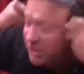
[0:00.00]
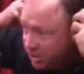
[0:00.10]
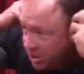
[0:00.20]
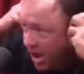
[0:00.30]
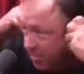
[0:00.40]

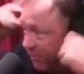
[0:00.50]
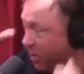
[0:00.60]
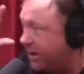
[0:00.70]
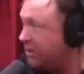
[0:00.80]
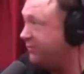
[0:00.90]
this off
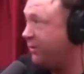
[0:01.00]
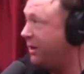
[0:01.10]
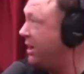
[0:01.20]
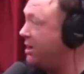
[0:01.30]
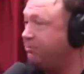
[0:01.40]
before it gets
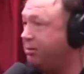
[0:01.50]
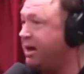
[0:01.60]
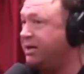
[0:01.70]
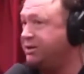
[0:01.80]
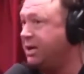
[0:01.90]
fully into
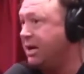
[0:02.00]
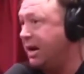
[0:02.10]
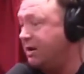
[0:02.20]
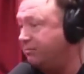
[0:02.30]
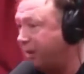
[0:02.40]
place
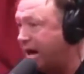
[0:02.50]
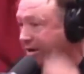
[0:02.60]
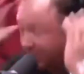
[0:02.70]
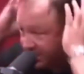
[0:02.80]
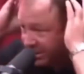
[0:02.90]
and to block
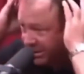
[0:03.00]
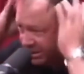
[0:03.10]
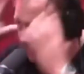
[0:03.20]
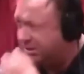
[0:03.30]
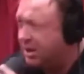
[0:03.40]
these
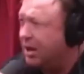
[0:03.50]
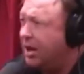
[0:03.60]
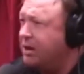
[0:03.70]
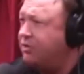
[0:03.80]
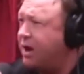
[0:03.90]
systems
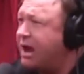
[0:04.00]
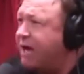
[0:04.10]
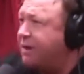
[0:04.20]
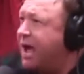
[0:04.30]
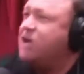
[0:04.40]
and to try to
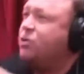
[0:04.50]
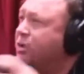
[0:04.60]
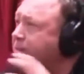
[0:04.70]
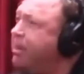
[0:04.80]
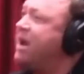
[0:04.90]
have an actual
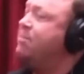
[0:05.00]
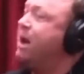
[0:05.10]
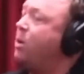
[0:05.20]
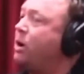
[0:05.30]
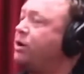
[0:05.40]
debate
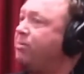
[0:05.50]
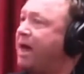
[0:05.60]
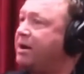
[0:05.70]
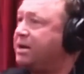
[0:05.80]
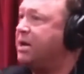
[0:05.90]
about where
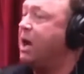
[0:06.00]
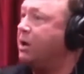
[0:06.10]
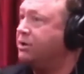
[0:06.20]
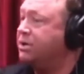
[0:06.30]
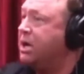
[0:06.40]
humanity
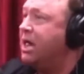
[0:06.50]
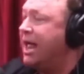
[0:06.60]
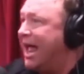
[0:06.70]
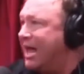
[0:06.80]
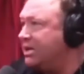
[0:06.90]
goes
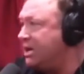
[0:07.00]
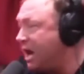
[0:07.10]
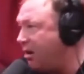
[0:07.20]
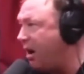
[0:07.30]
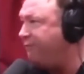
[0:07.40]
and
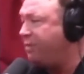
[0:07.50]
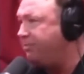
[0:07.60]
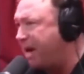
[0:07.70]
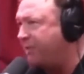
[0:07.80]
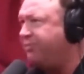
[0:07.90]
cut off the
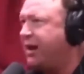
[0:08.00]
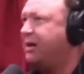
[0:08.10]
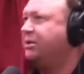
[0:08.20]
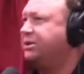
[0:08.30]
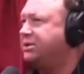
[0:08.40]

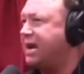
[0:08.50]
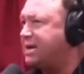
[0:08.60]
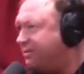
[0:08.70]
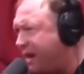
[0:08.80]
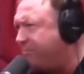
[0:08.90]
pedophiles and
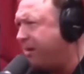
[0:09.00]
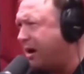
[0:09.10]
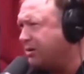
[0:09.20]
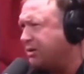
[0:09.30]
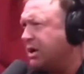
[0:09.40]
psychic
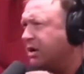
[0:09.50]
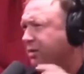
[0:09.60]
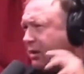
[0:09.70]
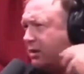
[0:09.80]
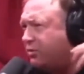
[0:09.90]
vampires
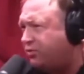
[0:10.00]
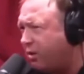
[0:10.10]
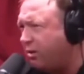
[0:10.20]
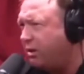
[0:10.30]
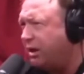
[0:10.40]
that are
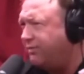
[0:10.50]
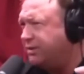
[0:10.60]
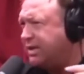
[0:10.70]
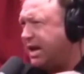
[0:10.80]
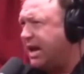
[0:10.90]
control of
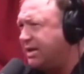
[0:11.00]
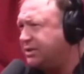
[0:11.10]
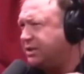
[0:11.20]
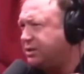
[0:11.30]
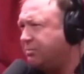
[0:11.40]
this AI
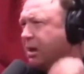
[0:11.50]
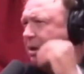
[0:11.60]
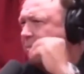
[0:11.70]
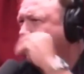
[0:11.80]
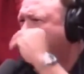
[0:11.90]
system
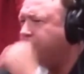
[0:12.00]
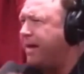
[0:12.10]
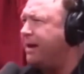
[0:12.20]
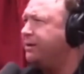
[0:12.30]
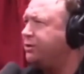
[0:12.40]
before
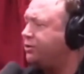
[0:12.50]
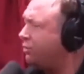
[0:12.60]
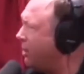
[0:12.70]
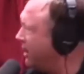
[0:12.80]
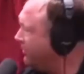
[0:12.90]
humanity's destroyed.